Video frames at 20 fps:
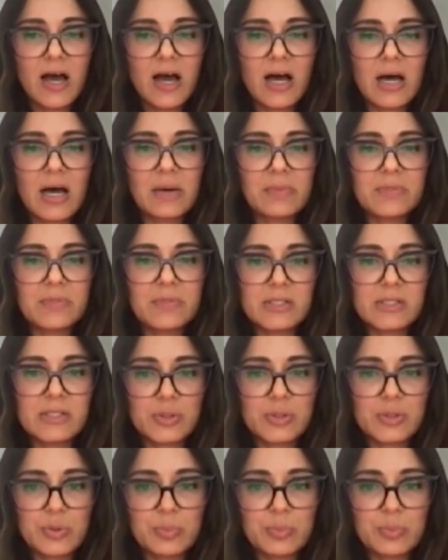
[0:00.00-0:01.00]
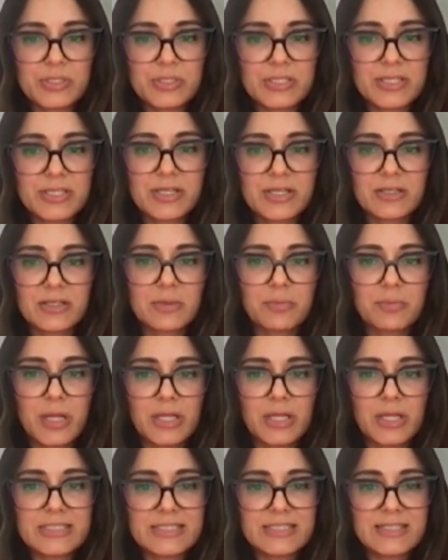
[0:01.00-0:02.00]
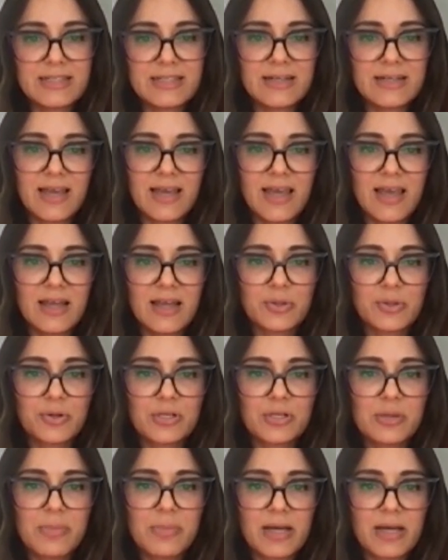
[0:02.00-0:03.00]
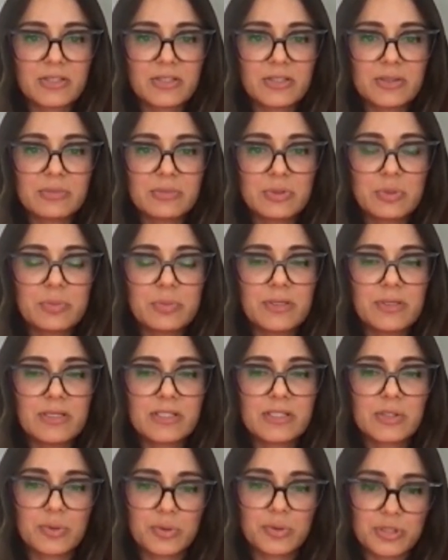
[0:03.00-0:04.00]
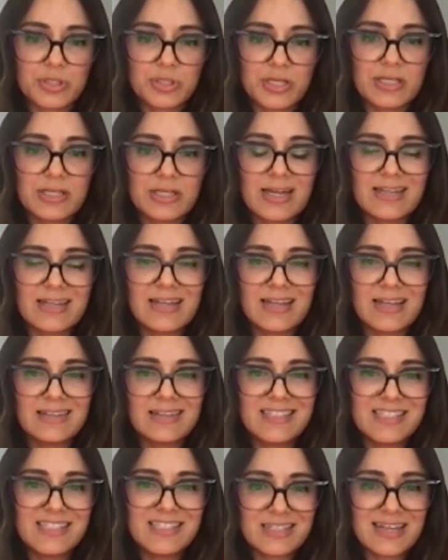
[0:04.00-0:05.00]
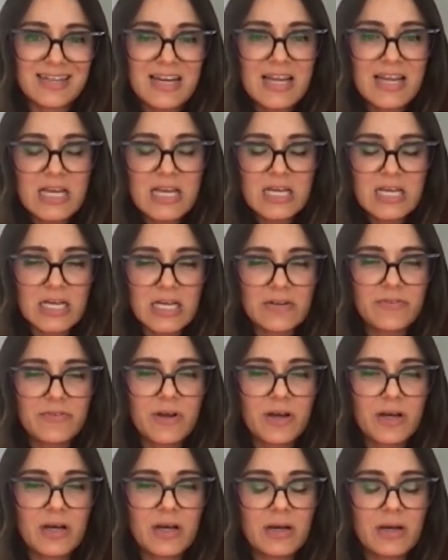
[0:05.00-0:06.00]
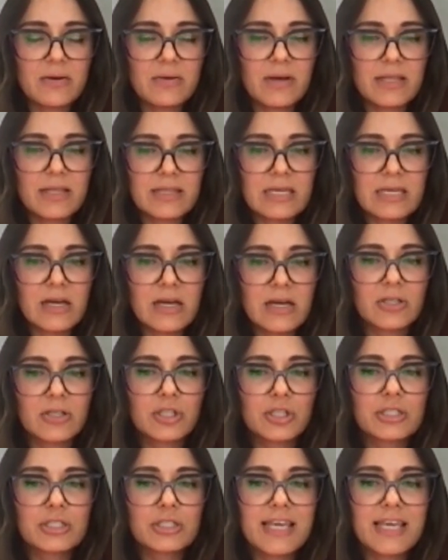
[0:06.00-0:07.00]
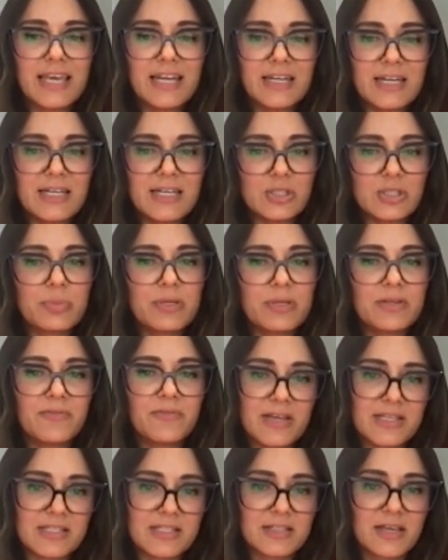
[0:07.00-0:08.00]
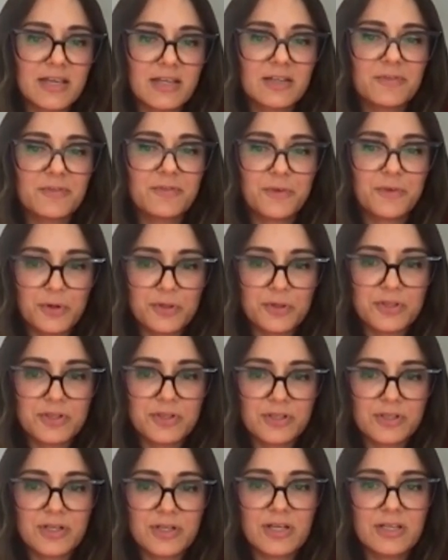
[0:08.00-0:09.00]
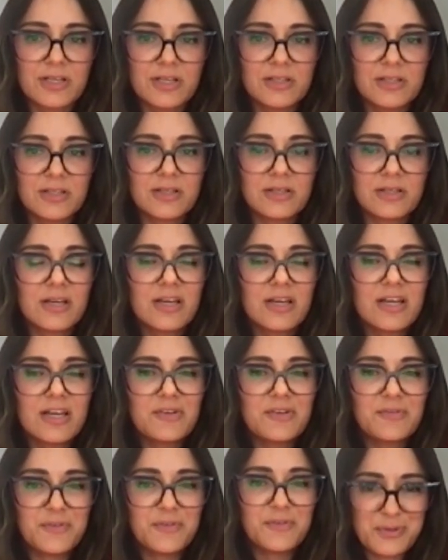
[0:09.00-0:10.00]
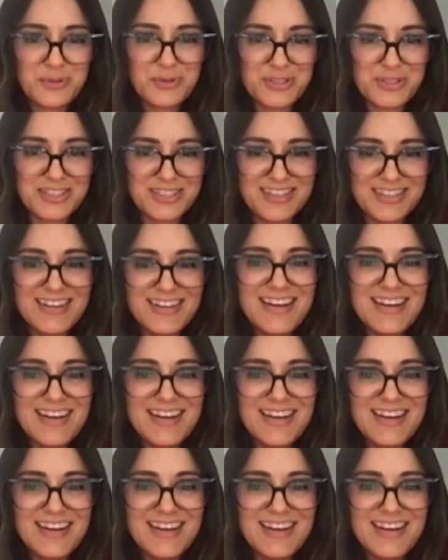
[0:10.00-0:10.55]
these two particular Blottia and Corynebacterium to be associated. And these are kind of, I think, good candidates to be investigated further in the future